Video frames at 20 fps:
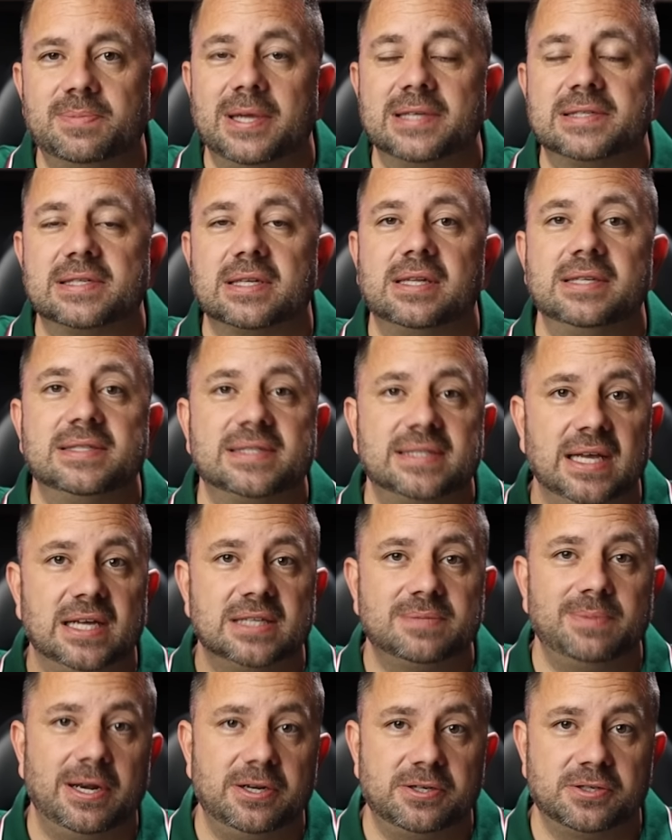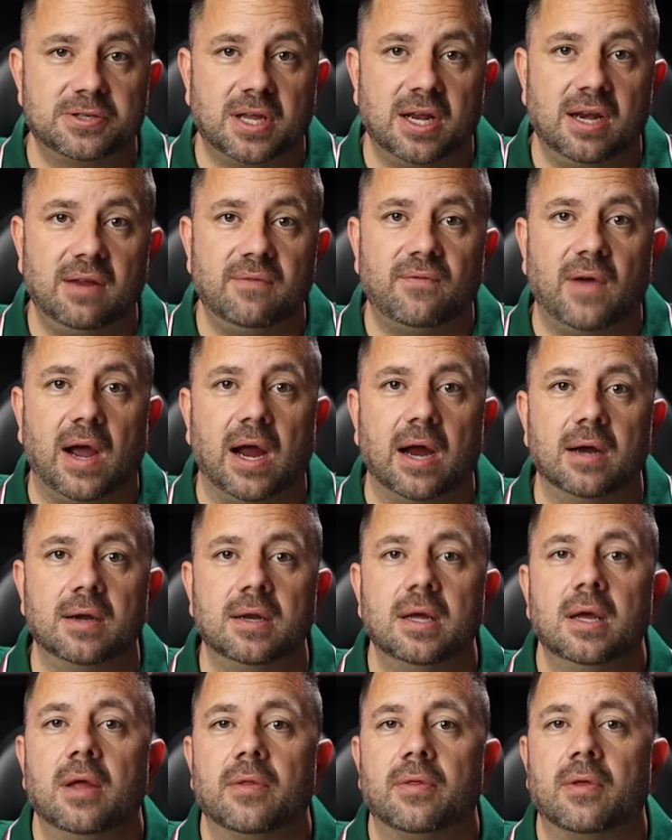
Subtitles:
Basically, sales managers are getting fired.